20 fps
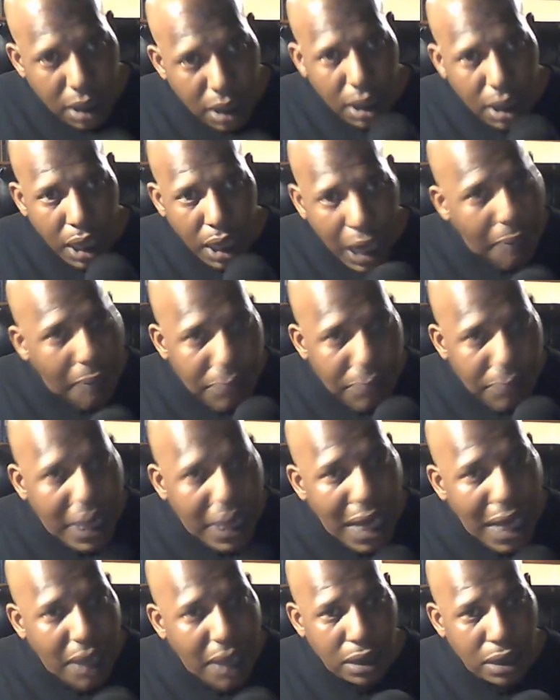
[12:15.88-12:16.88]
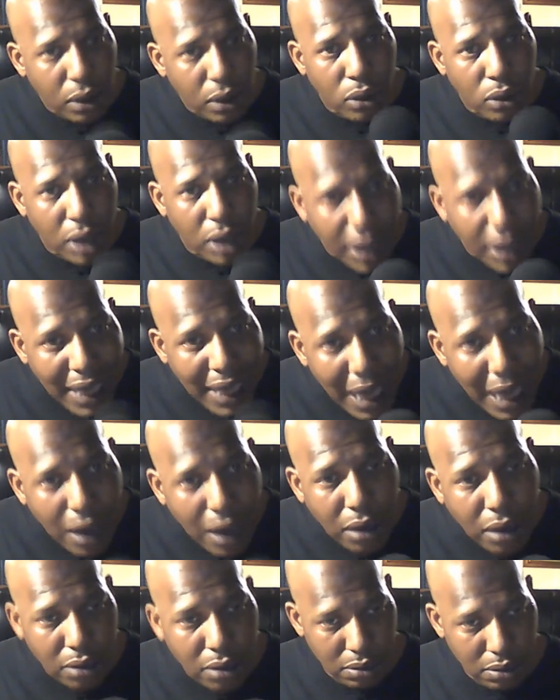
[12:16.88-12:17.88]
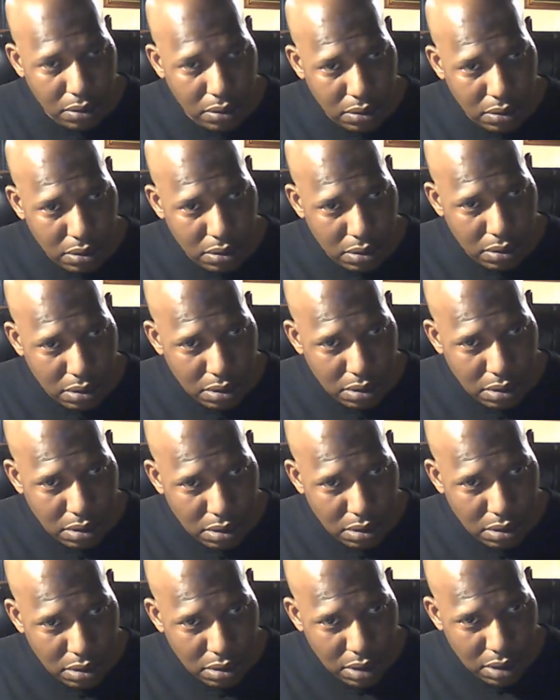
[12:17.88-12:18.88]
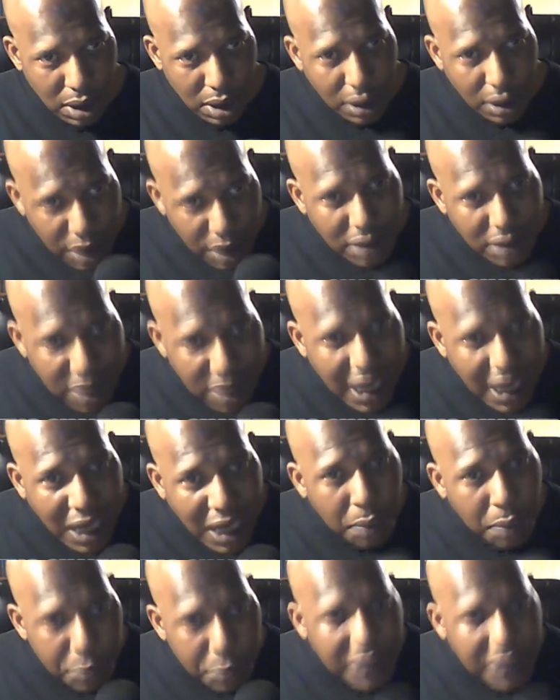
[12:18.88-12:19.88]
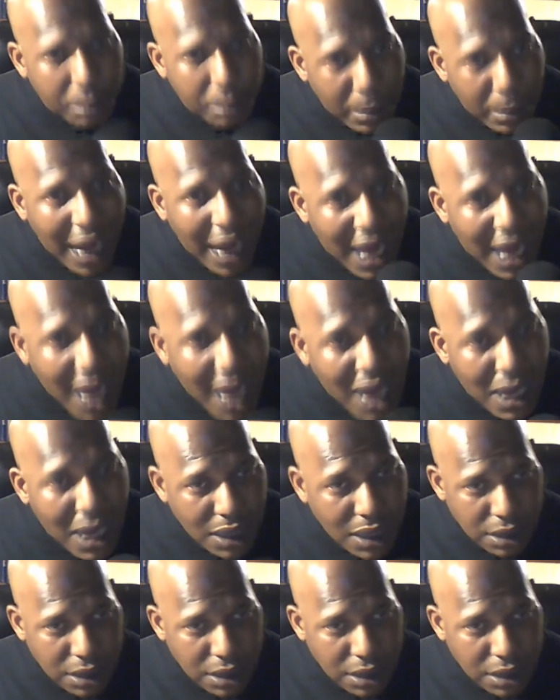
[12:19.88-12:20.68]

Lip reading: I'm not going to allow this guy to beat my ass.